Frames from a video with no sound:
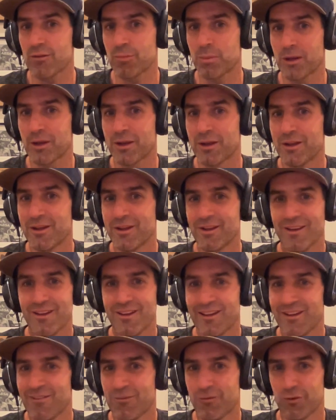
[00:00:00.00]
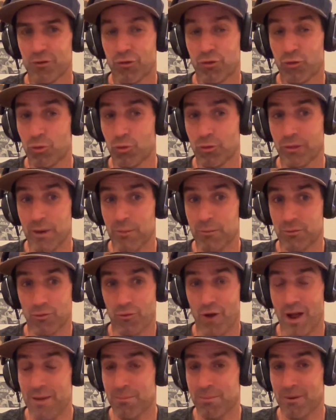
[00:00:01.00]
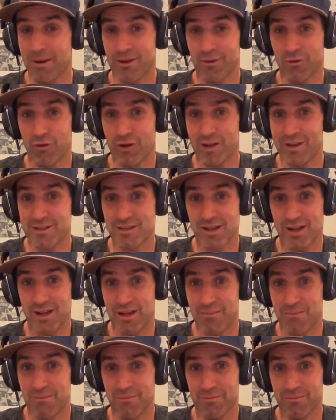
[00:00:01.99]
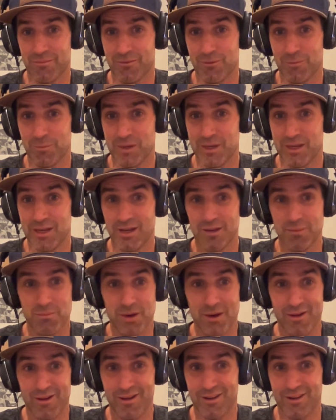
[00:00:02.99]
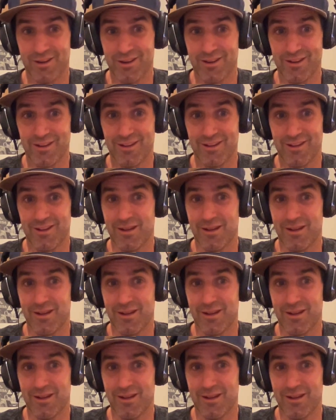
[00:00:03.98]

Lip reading: But for sure, that was right place, right time to be in America.